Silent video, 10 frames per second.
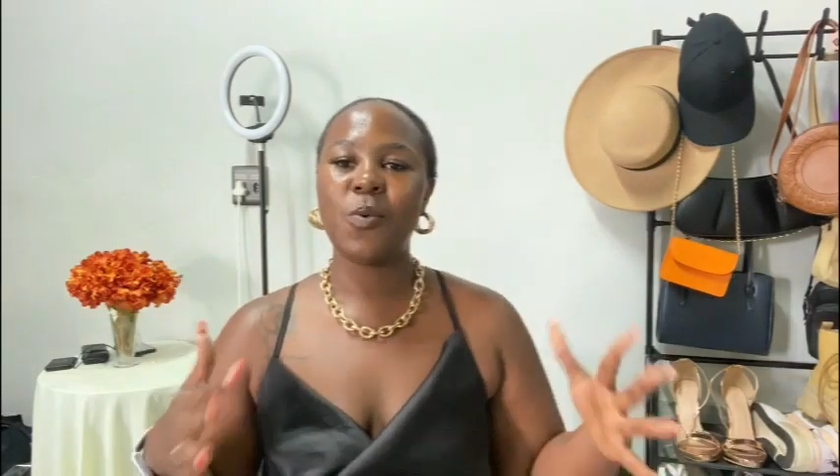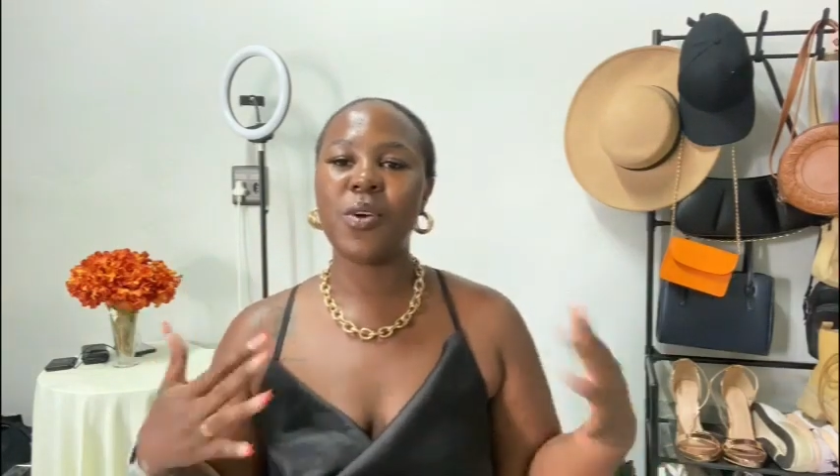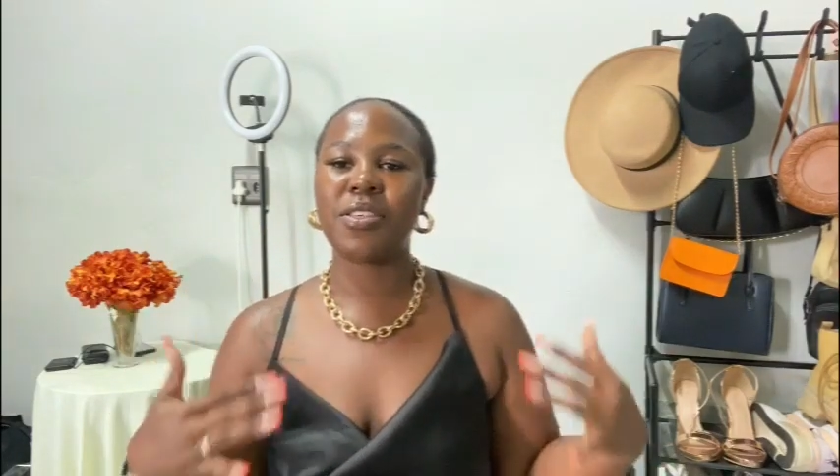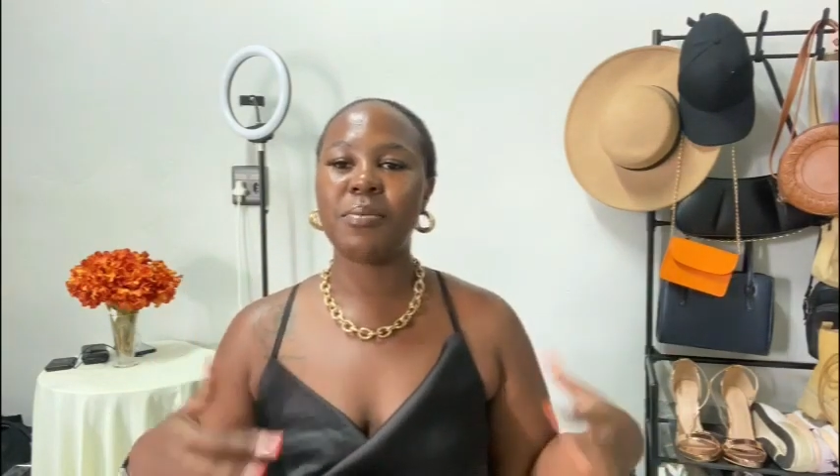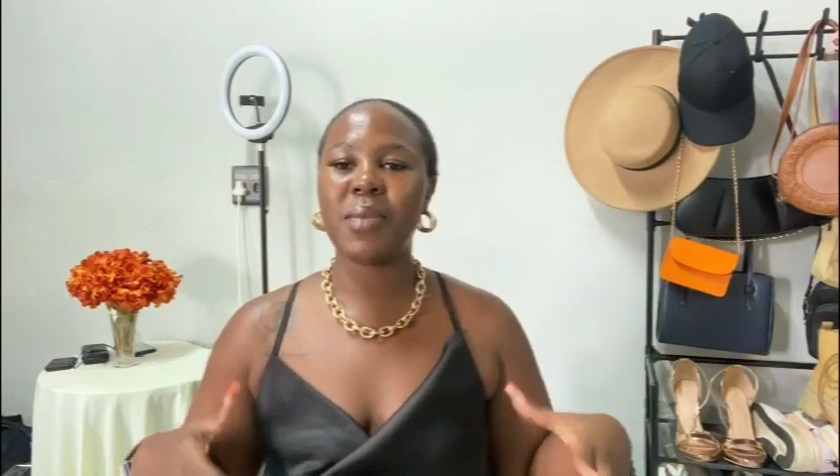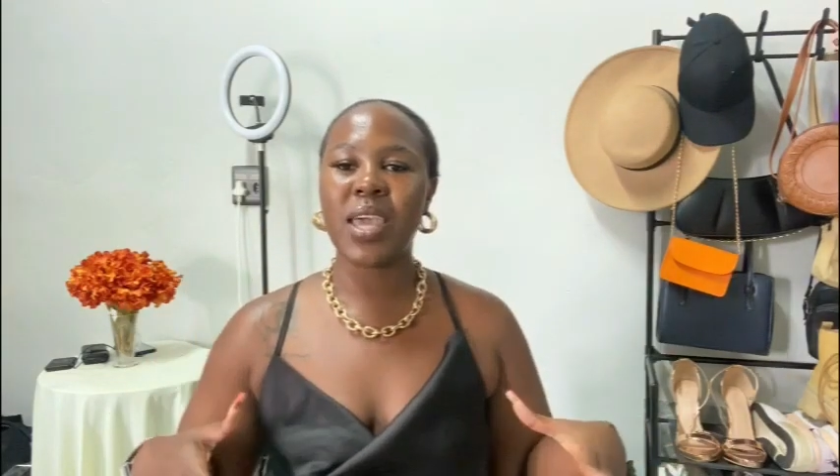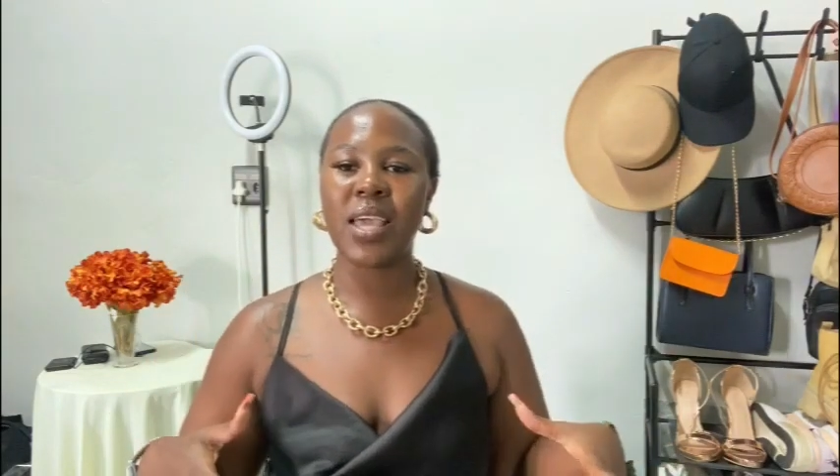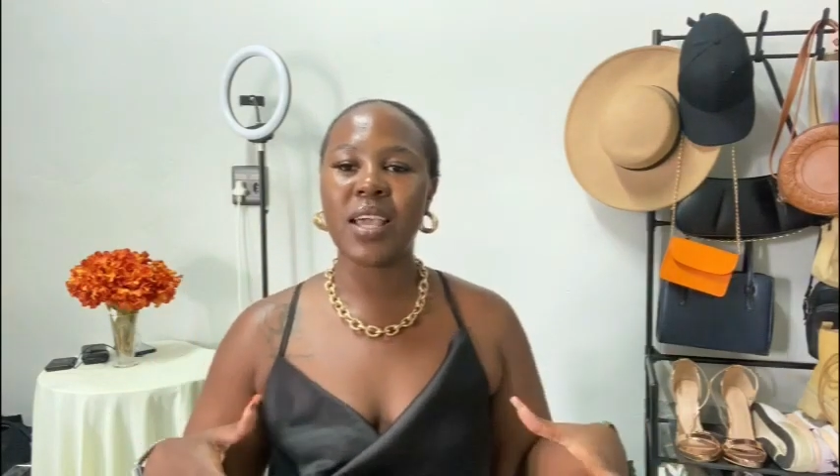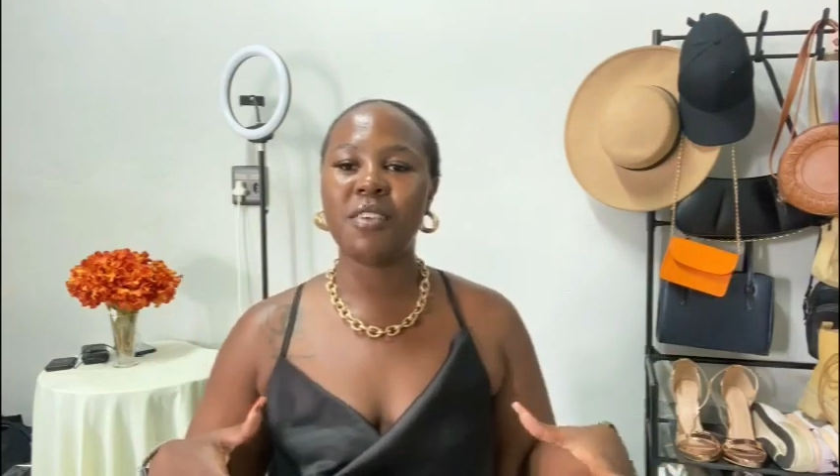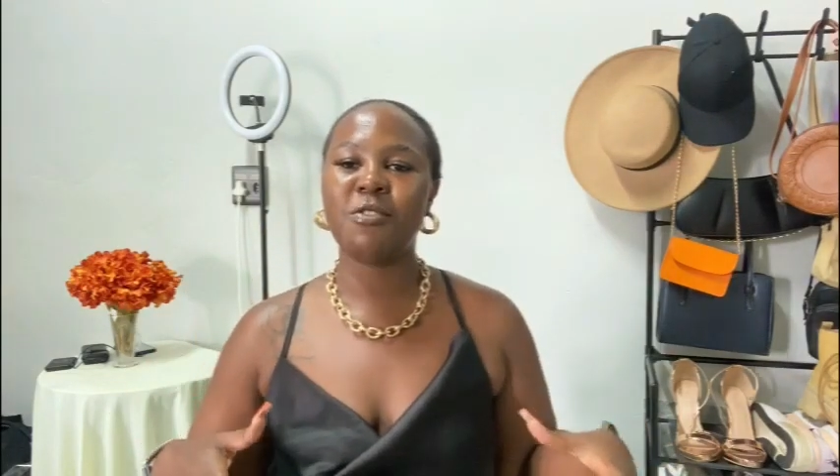with
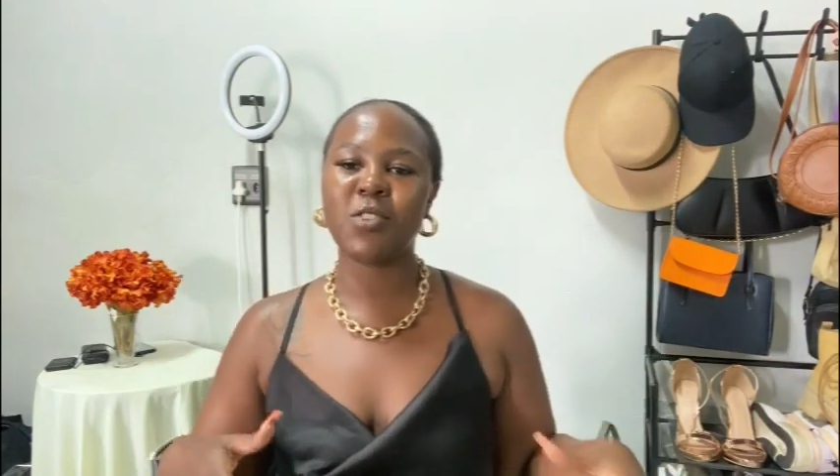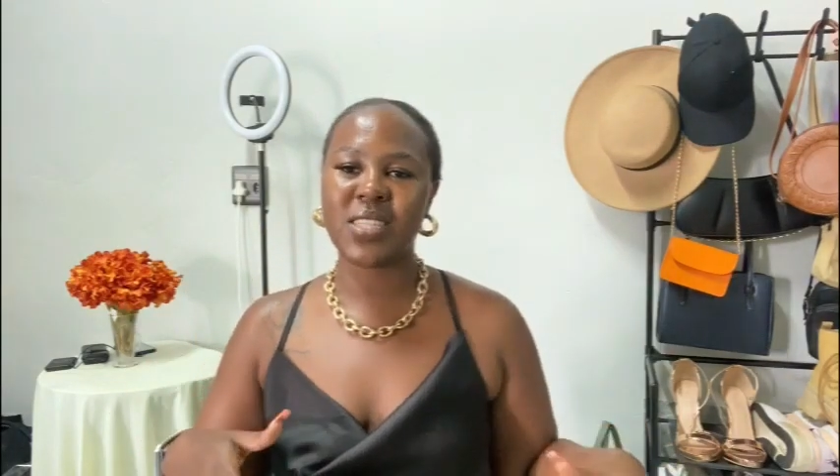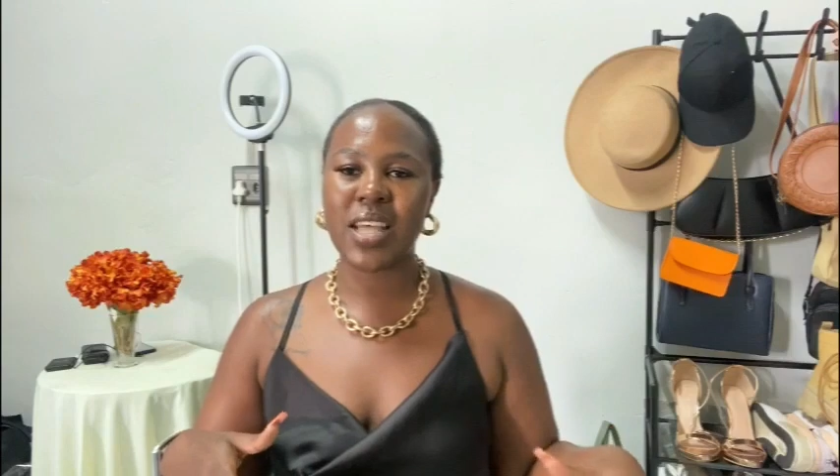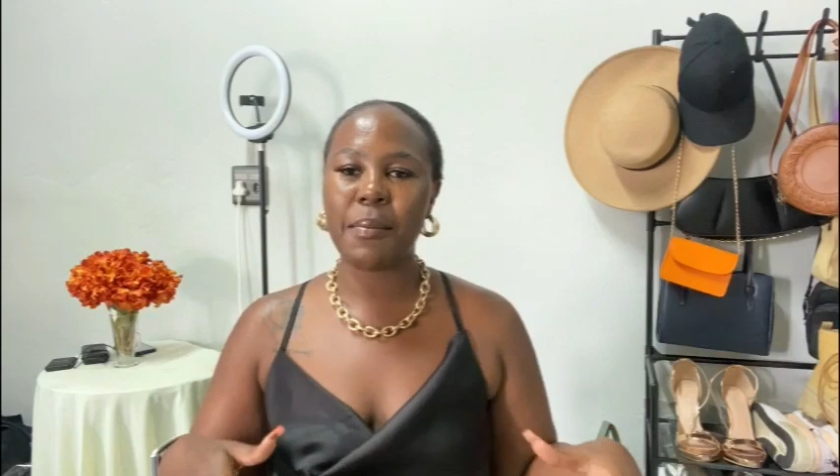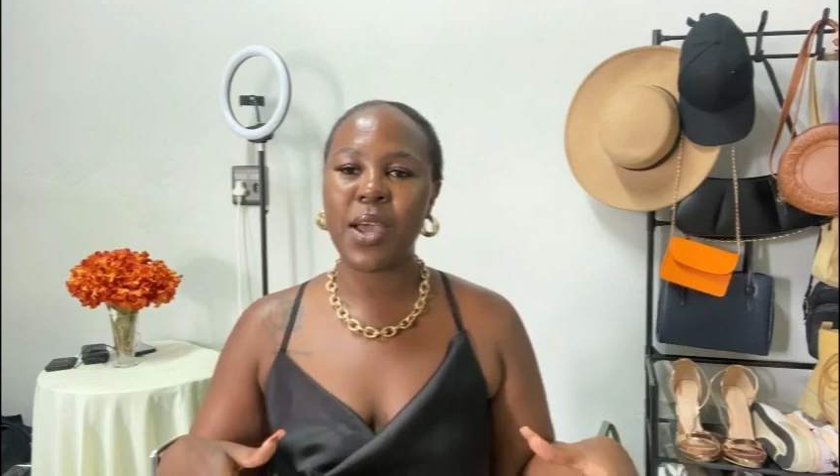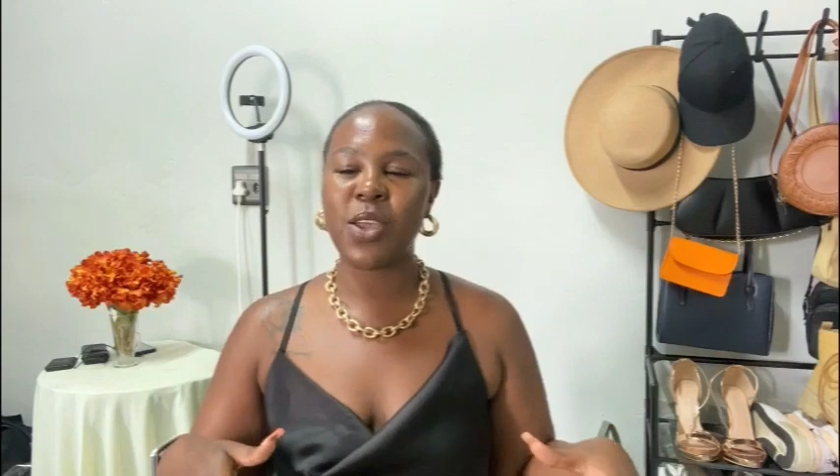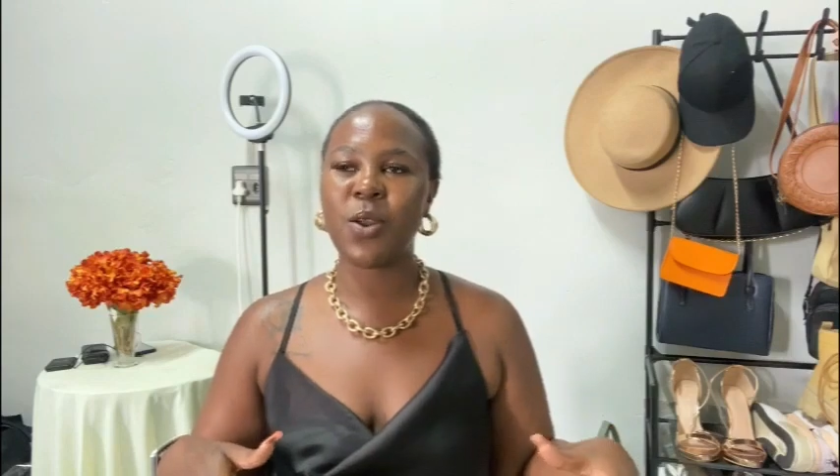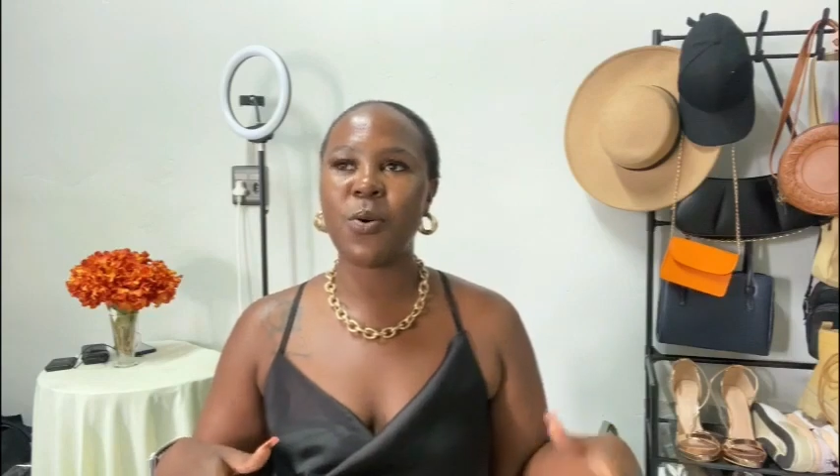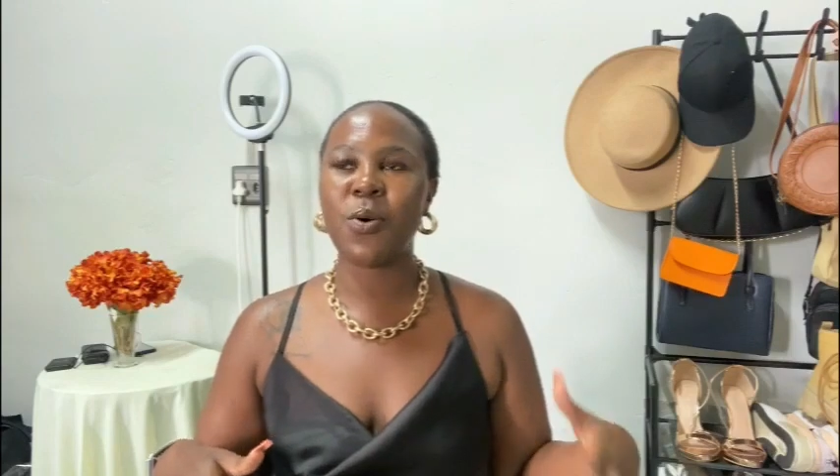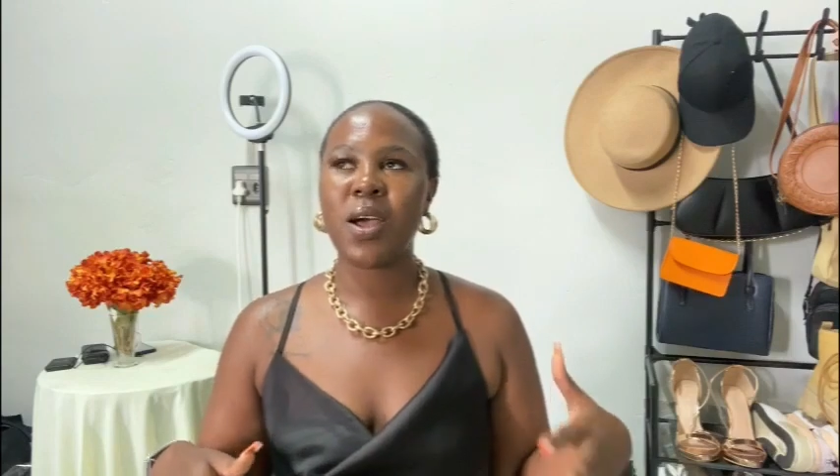me for summer, you
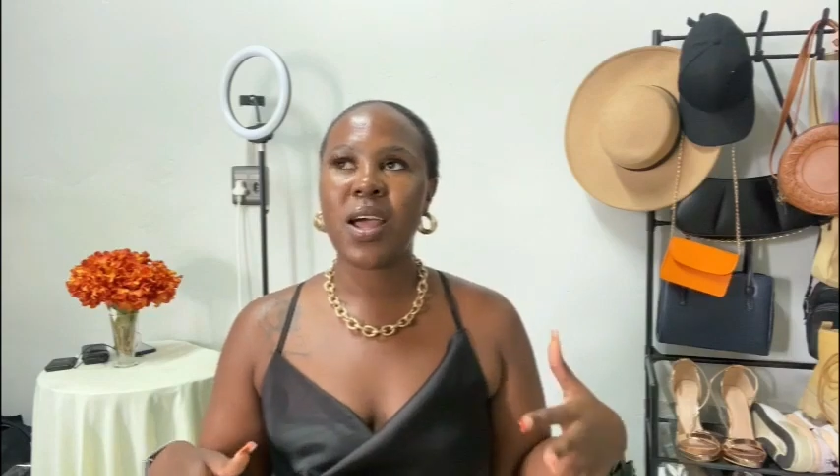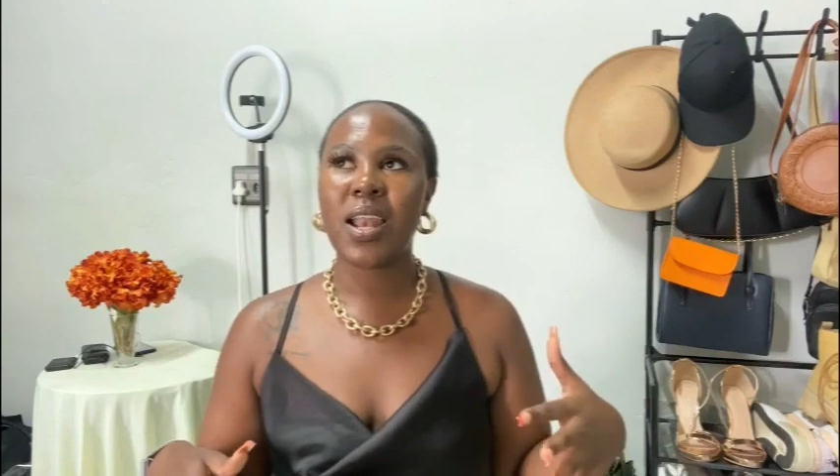know,